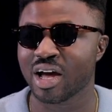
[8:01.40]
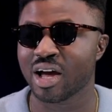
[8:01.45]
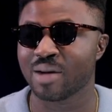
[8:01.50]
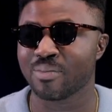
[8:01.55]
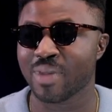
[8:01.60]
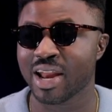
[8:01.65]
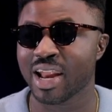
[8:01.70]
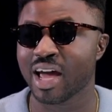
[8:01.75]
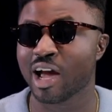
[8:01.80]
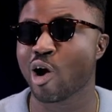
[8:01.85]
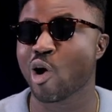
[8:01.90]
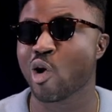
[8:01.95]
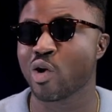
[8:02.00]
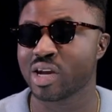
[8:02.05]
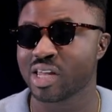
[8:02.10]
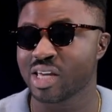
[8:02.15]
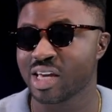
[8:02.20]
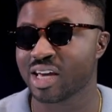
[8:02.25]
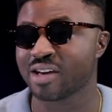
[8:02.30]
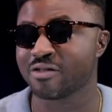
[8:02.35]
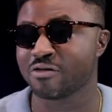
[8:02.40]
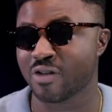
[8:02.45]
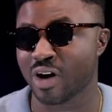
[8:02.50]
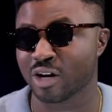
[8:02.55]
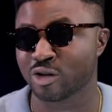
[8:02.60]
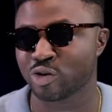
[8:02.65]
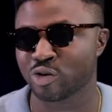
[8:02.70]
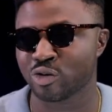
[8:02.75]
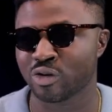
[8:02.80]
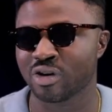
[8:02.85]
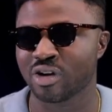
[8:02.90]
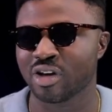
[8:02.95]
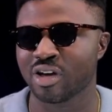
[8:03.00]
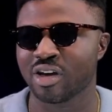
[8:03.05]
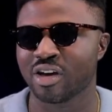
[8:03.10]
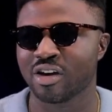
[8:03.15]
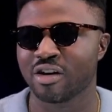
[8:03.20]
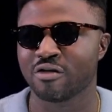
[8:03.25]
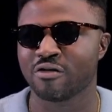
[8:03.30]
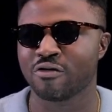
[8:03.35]
an iconic factor
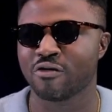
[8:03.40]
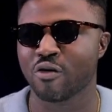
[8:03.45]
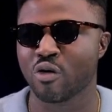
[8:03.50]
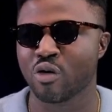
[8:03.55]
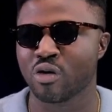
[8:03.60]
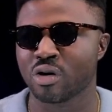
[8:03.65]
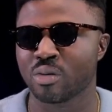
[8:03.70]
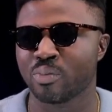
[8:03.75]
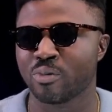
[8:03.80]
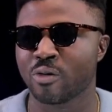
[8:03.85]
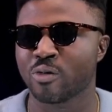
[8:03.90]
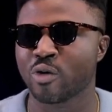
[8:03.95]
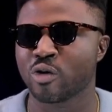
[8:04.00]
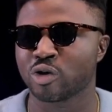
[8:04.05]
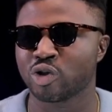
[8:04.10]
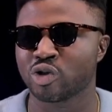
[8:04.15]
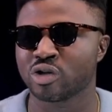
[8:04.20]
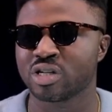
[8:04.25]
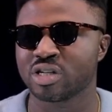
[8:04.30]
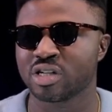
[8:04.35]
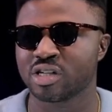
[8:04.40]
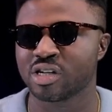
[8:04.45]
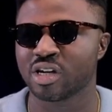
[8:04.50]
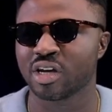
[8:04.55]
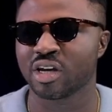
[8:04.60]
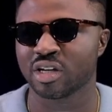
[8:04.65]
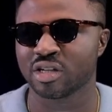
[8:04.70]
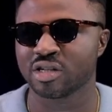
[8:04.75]
for pop culture this year,